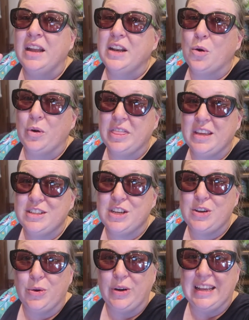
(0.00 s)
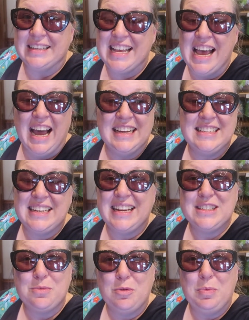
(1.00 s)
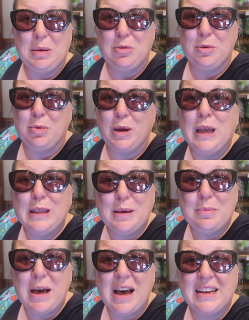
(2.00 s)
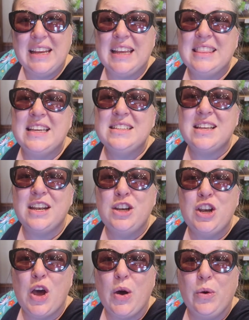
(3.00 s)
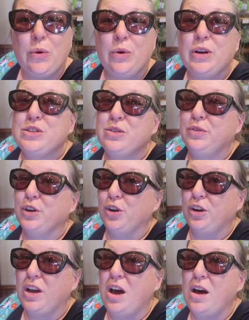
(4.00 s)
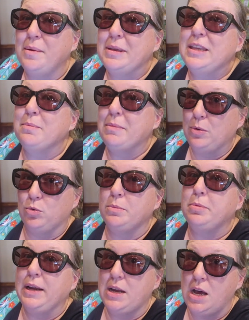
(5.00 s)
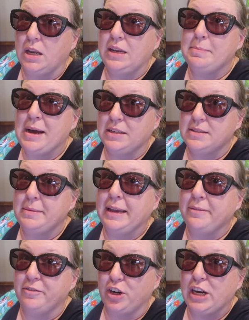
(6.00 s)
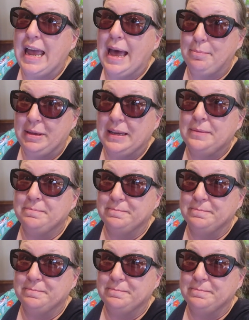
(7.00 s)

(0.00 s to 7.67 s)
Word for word: Now one thing to note is, I did ask more people bringing him honey and they said no. So if you're gonna come, you might wanna bring a honey pot to make him very happy.